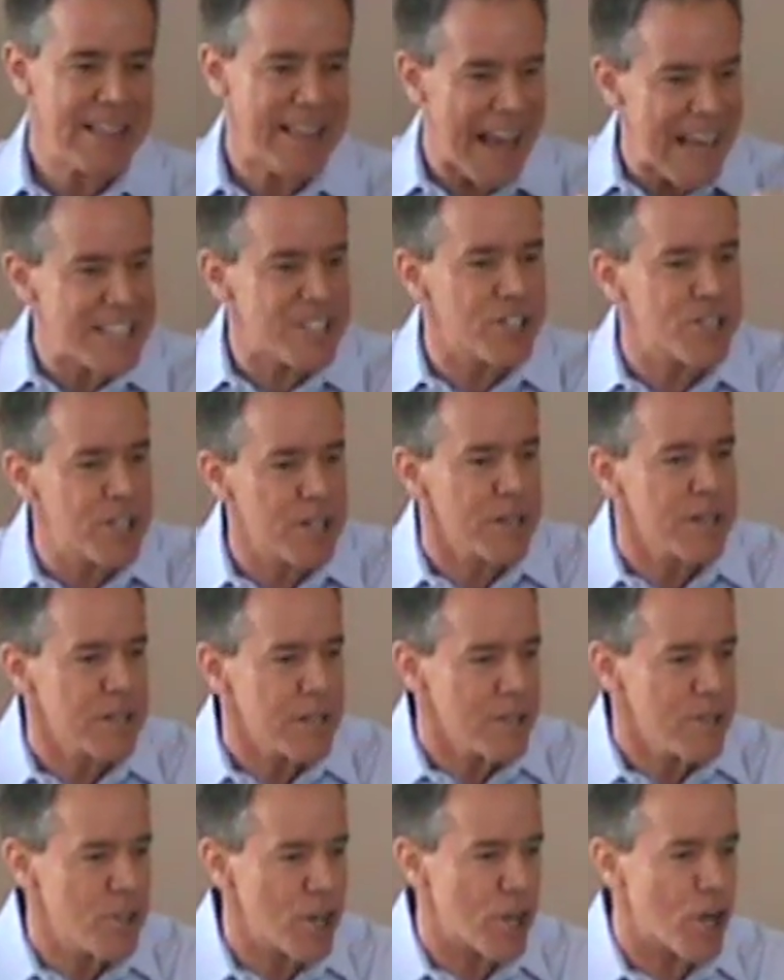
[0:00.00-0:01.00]
That's the,
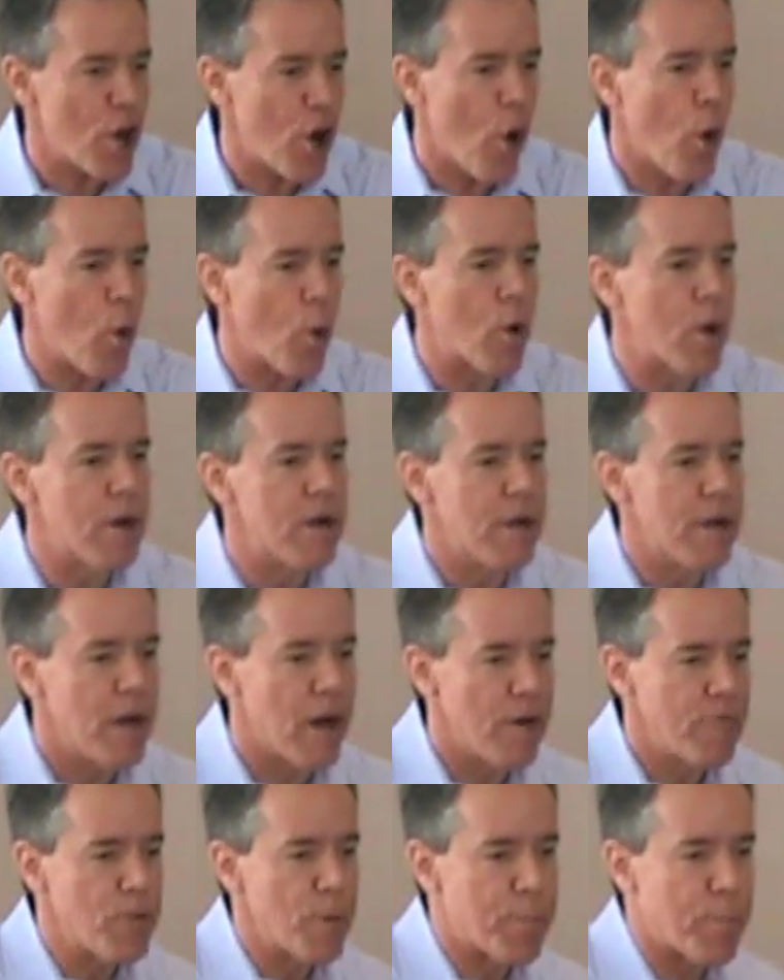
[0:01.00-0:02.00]
the core
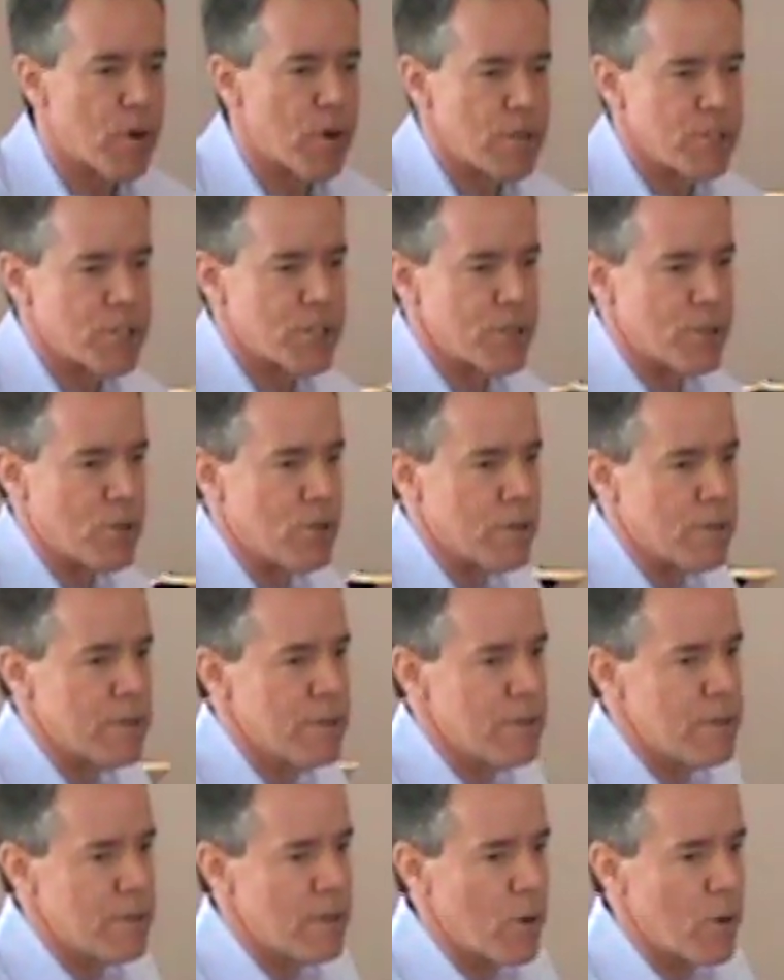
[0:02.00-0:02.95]
of the personal